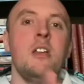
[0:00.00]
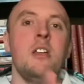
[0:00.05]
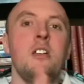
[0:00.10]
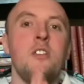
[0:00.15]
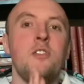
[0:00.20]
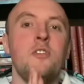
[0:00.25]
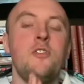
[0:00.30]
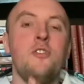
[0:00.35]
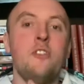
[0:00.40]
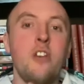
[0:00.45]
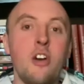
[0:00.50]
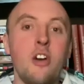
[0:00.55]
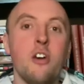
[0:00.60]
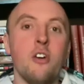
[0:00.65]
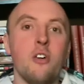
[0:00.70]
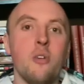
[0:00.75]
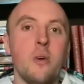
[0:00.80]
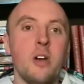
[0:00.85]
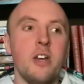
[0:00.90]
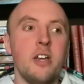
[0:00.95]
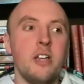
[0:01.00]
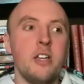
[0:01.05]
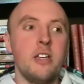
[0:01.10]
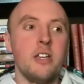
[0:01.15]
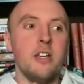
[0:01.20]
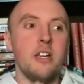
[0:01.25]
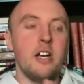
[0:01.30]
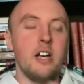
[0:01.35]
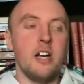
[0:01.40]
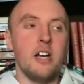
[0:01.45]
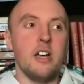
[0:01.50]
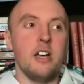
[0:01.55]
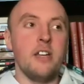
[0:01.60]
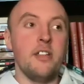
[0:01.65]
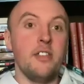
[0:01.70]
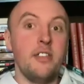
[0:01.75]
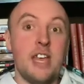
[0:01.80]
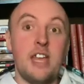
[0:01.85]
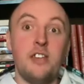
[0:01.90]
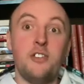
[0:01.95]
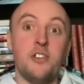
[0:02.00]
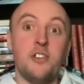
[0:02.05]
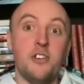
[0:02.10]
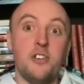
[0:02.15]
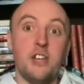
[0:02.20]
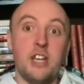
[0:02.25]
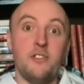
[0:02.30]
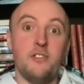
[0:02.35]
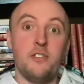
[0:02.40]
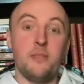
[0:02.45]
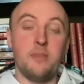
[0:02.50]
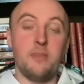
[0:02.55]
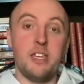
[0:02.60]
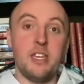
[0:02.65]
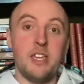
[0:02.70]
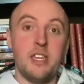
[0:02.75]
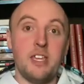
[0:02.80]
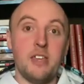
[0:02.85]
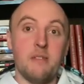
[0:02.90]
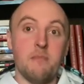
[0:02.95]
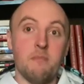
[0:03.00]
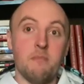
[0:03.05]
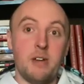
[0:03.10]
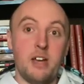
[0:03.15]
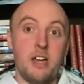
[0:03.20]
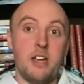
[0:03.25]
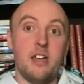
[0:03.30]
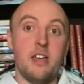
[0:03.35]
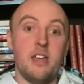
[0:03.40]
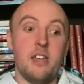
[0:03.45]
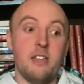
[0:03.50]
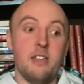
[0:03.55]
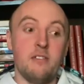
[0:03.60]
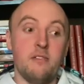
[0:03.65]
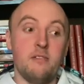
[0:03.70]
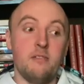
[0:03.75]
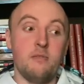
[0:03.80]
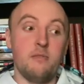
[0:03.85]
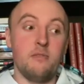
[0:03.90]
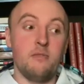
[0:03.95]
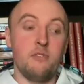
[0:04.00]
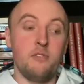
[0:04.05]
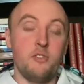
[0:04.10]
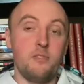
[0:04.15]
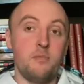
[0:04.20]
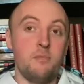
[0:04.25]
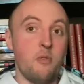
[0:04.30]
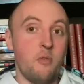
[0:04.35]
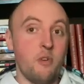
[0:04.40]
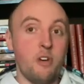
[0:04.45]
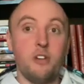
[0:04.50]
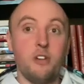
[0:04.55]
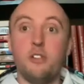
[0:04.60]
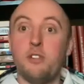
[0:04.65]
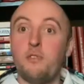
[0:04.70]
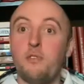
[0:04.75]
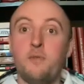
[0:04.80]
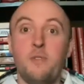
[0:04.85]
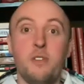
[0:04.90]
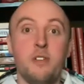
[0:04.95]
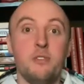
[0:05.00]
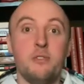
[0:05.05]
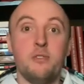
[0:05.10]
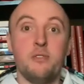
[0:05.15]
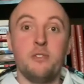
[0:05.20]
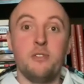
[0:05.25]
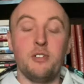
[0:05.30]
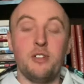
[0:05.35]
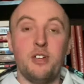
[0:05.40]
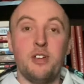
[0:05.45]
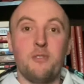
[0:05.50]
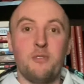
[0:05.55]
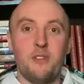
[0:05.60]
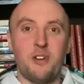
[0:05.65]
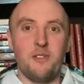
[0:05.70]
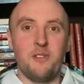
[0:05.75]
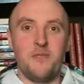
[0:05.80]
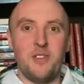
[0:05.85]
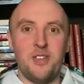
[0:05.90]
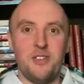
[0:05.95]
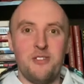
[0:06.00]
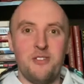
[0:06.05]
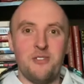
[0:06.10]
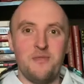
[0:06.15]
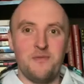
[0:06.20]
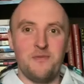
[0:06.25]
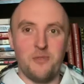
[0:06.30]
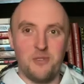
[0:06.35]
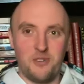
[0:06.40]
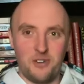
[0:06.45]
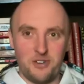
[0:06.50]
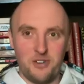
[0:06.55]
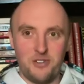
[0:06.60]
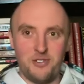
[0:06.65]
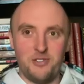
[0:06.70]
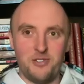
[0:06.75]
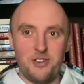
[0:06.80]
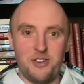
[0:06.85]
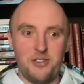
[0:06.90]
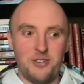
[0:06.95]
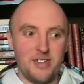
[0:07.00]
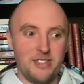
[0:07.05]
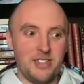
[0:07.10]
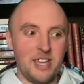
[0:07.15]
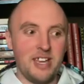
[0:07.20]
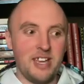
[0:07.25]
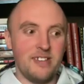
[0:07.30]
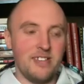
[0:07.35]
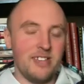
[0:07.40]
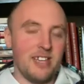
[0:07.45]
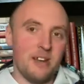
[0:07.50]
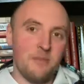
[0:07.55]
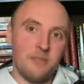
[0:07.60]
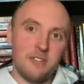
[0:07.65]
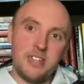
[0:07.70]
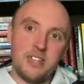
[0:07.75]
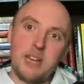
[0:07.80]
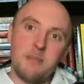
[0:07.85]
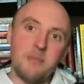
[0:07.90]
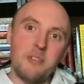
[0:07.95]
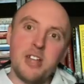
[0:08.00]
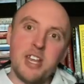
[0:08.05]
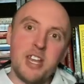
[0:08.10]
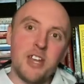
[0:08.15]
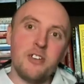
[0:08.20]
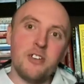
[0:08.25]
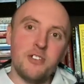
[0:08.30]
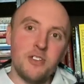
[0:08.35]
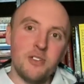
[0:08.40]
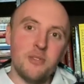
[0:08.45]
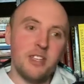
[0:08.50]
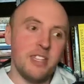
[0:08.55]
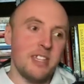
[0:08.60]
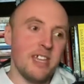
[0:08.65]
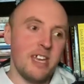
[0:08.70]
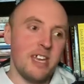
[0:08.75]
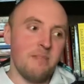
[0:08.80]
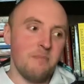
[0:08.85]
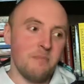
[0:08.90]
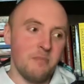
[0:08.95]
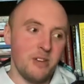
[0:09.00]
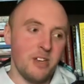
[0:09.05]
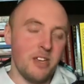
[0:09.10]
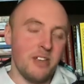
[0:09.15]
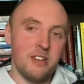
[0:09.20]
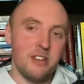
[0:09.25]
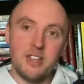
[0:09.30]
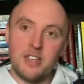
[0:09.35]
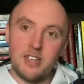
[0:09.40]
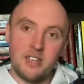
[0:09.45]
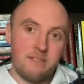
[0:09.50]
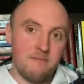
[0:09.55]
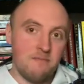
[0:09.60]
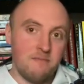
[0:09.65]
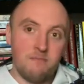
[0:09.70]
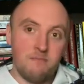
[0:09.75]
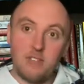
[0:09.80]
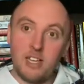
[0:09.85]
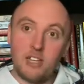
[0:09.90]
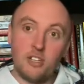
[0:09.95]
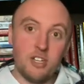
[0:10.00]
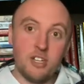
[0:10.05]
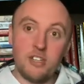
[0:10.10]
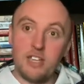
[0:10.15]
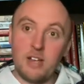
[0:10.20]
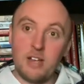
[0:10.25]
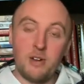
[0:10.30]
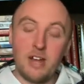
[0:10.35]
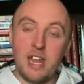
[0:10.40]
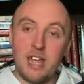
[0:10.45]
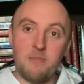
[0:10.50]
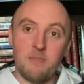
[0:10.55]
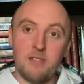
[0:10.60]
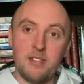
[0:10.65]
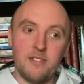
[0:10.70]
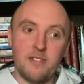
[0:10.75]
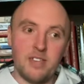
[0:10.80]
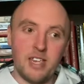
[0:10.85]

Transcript: So, that turned out to be my spoiler-filled review for Cujo. And like I said, I was not planning on doing that, but that's just how it happens.